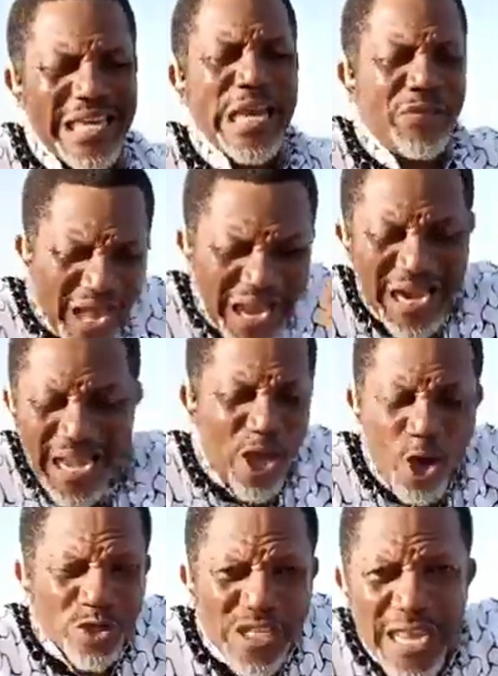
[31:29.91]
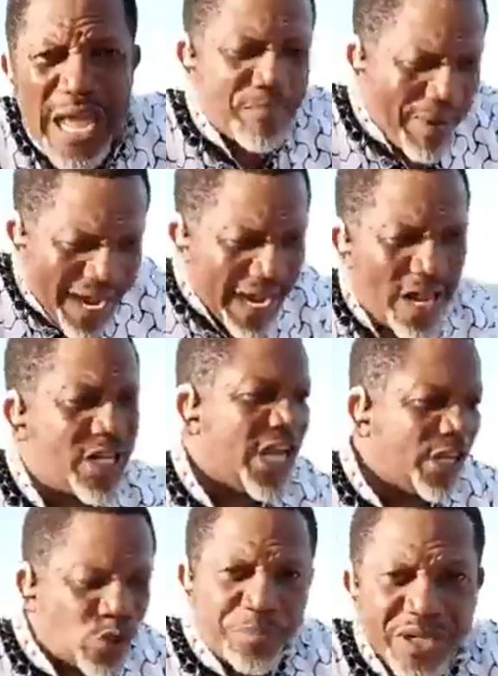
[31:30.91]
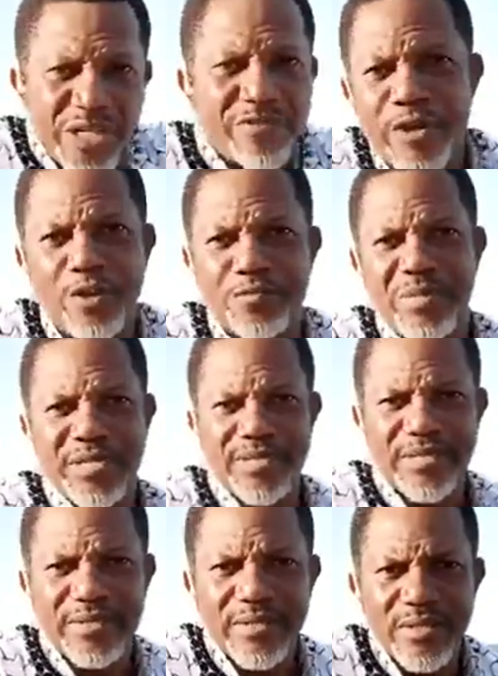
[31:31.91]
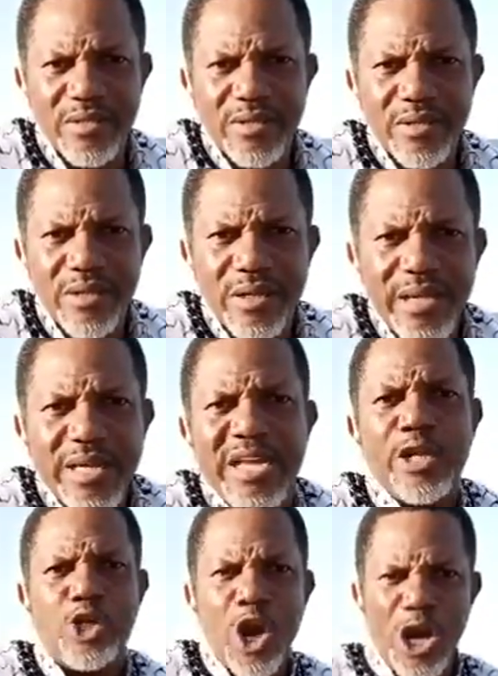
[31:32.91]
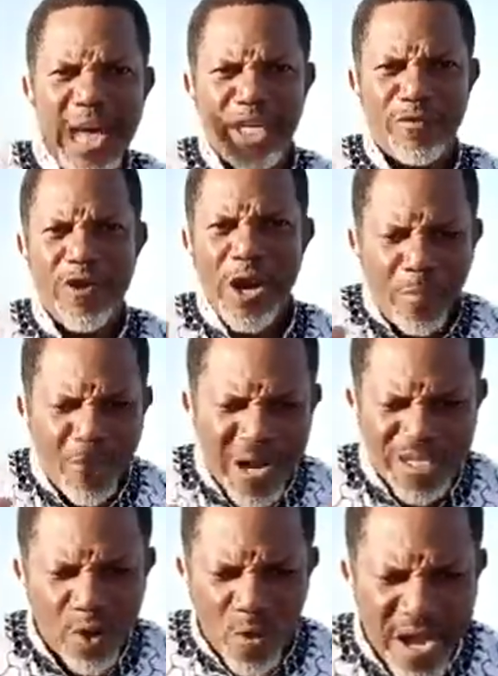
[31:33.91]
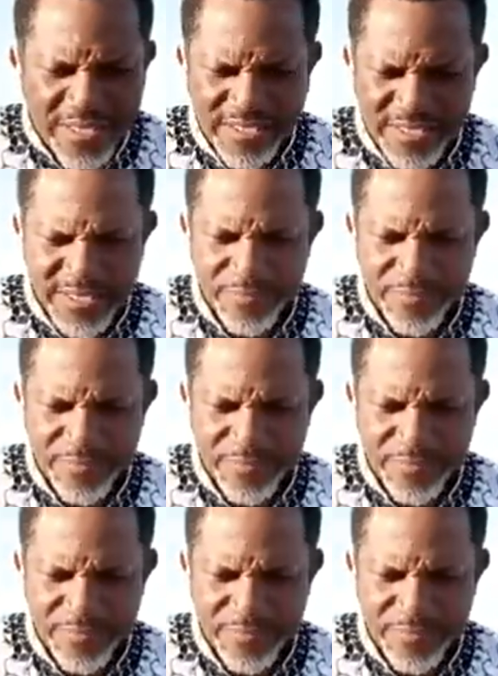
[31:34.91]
If they really own the land by now, there should be development. The only development they want,